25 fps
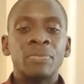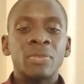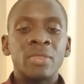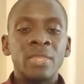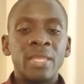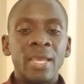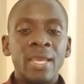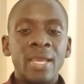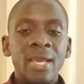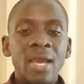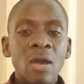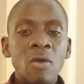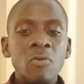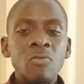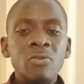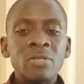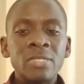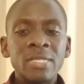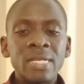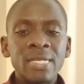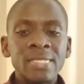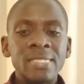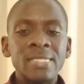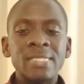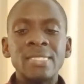the
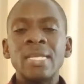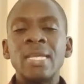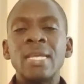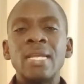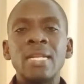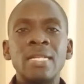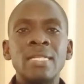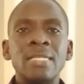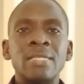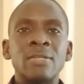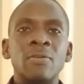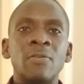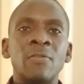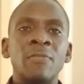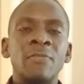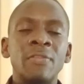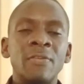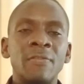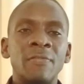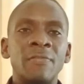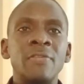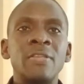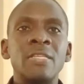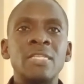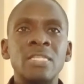counter sale of the
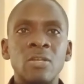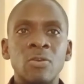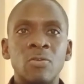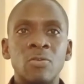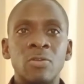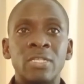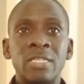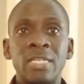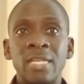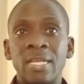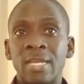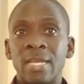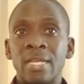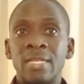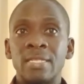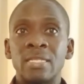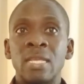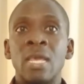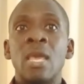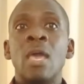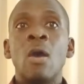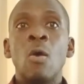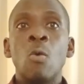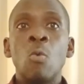physical tickets.